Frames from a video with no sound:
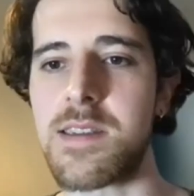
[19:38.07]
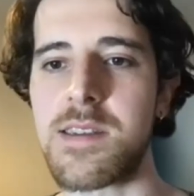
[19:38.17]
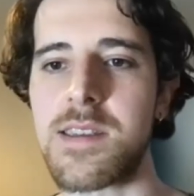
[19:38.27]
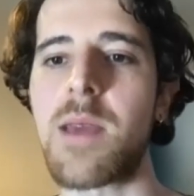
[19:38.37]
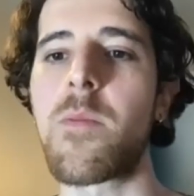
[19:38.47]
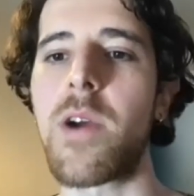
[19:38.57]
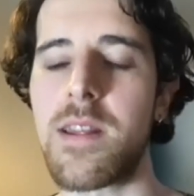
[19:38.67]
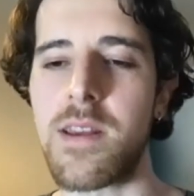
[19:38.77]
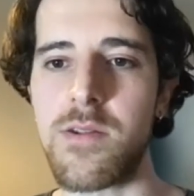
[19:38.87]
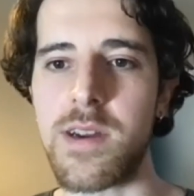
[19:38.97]
in the same way
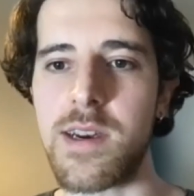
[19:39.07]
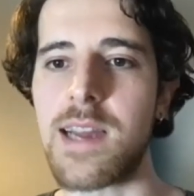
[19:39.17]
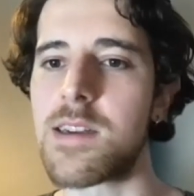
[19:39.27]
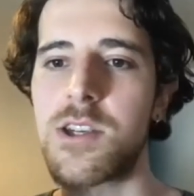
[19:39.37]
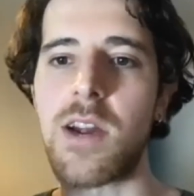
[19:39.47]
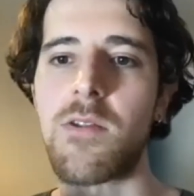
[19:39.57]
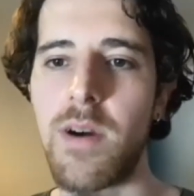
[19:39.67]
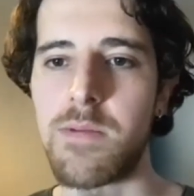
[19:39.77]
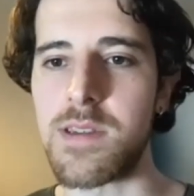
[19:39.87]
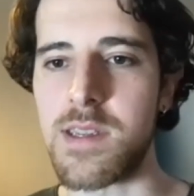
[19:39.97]
that you can get a general
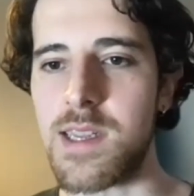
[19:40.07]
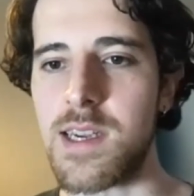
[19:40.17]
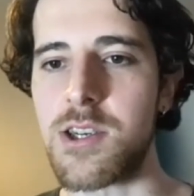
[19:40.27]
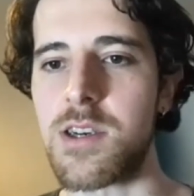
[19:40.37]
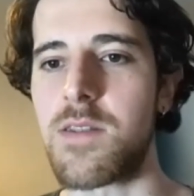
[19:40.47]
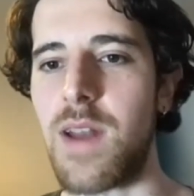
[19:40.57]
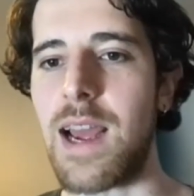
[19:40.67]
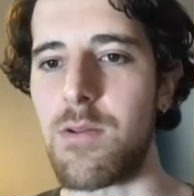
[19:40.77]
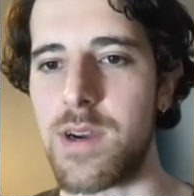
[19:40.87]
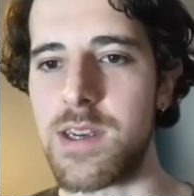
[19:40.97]
representation of
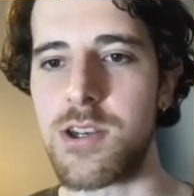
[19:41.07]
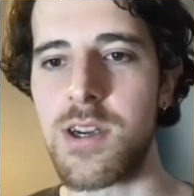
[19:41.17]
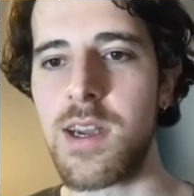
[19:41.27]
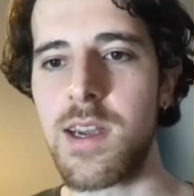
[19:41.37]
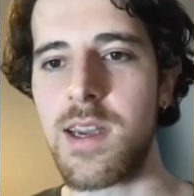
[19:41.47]
language